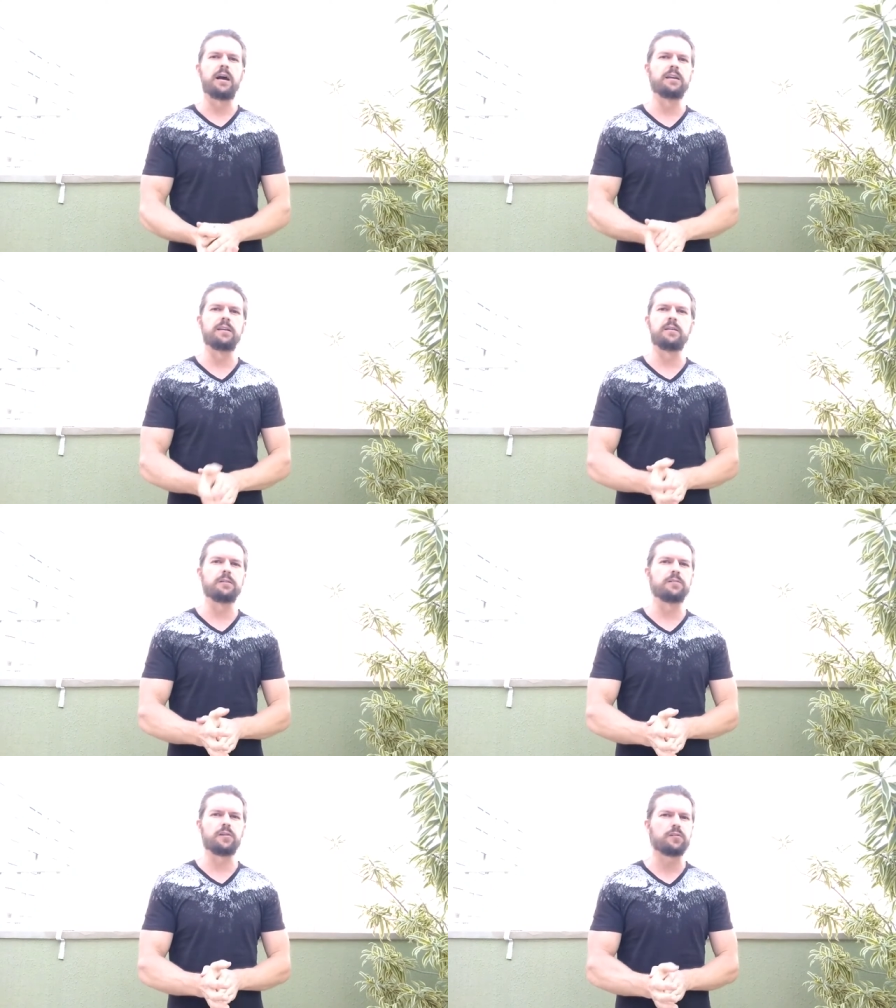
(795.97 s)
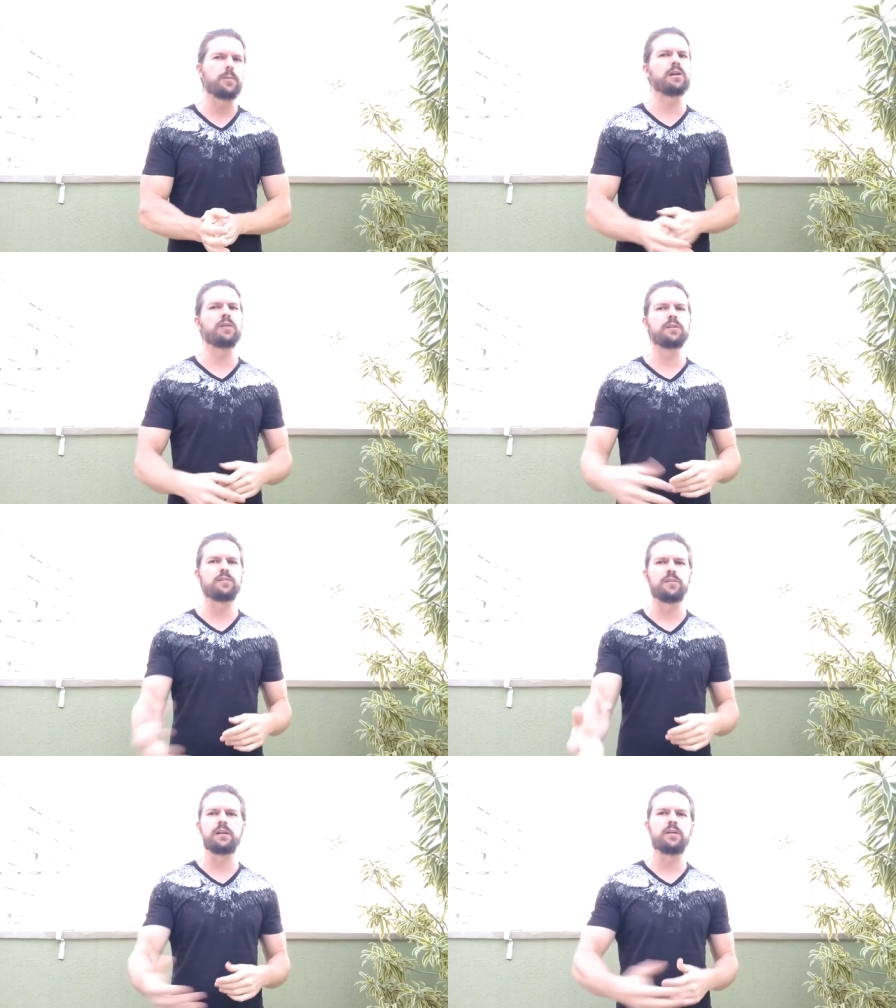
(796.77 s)
in just about every
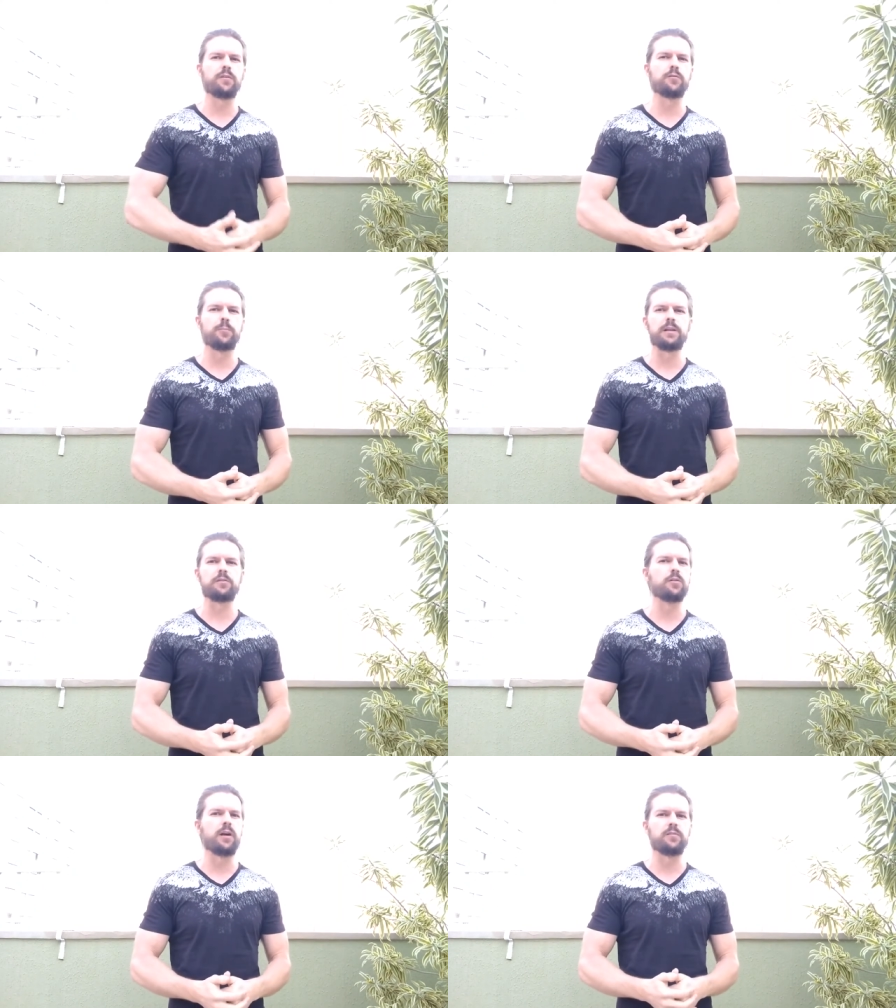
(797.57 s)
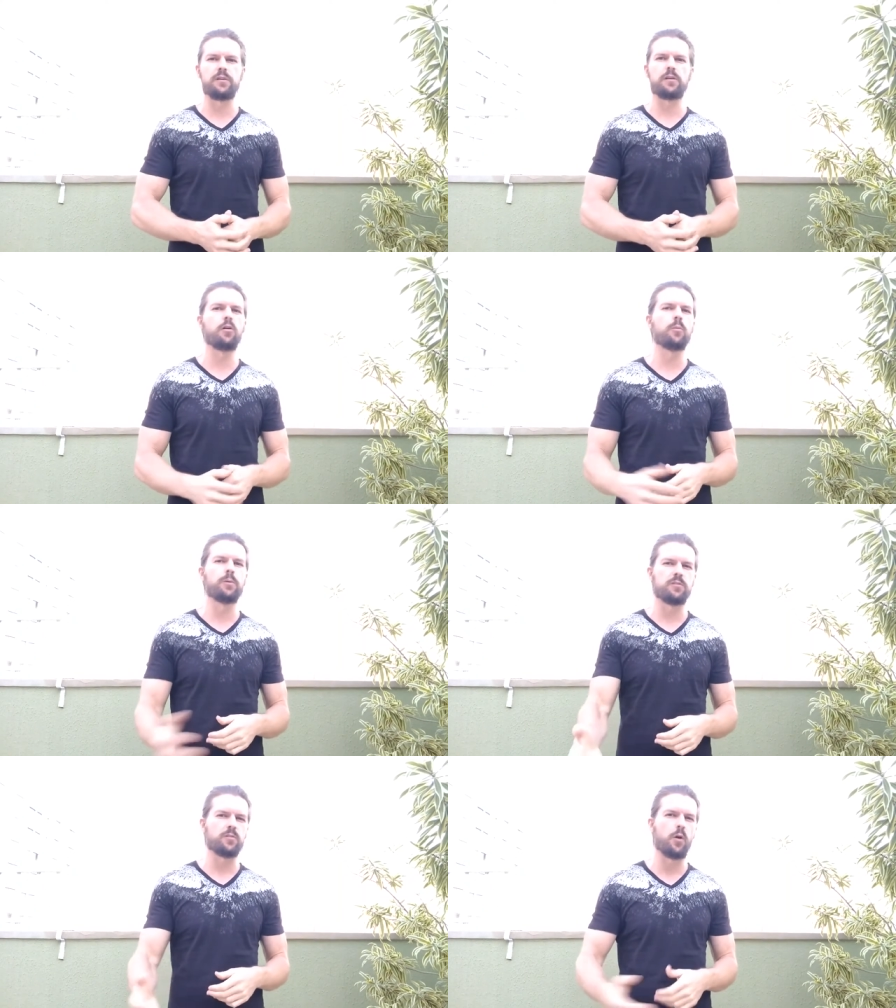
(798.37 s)
city I've ever been to, I've seen a whole
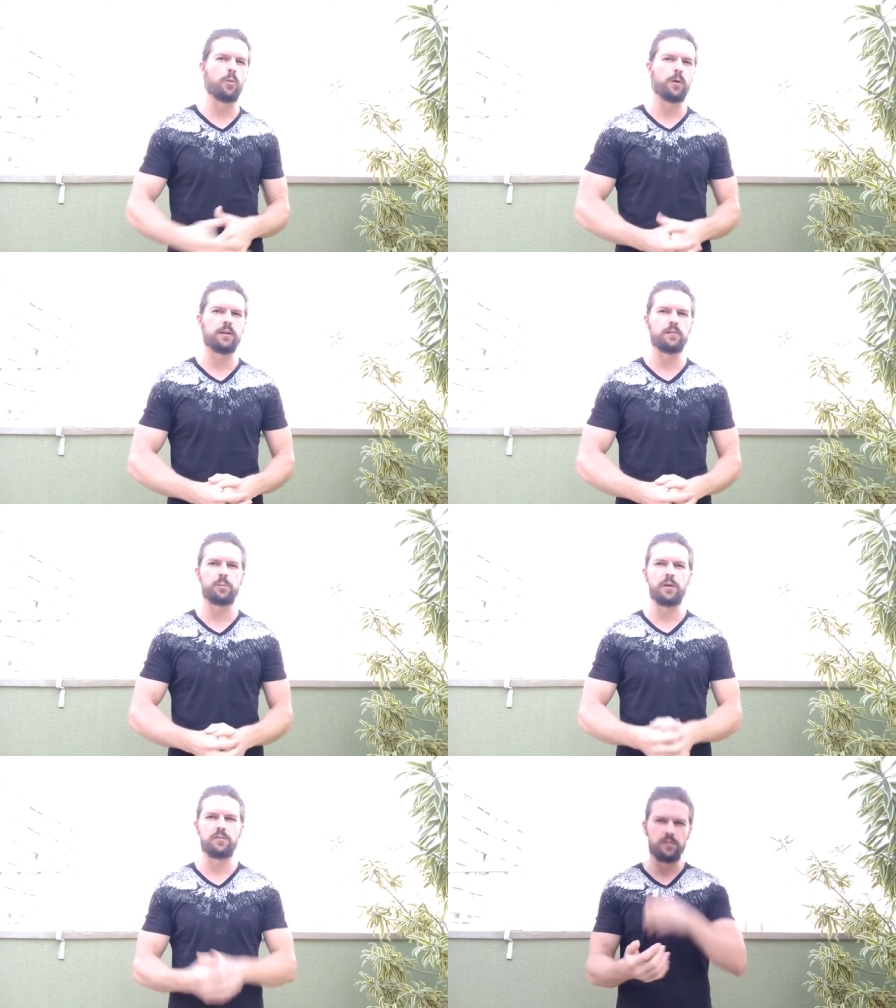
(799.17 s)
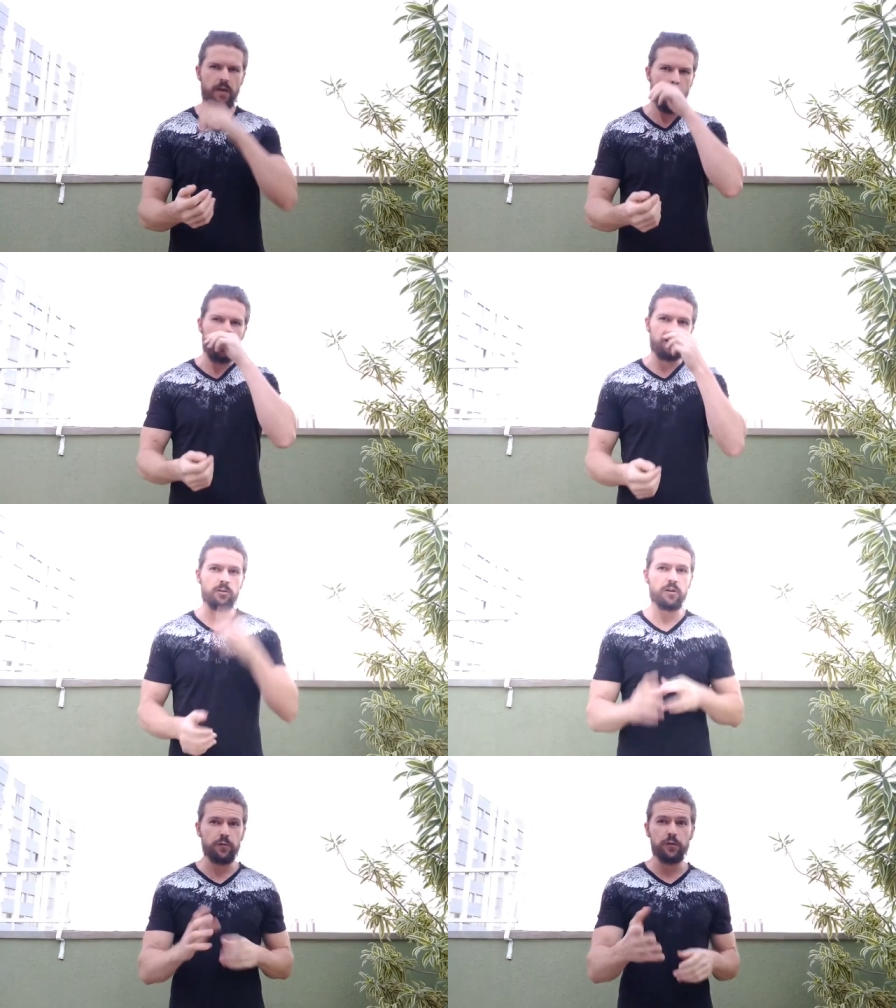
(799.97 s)
bunch of co-working spaces
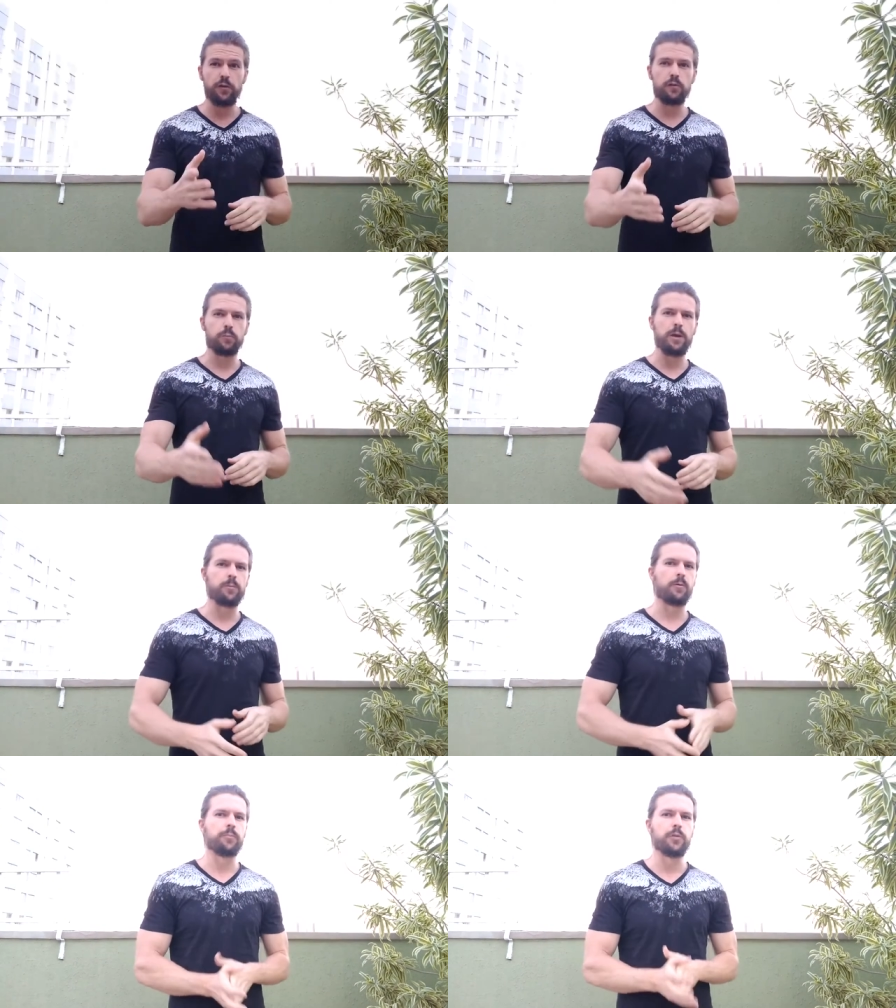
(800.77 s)
look for those people.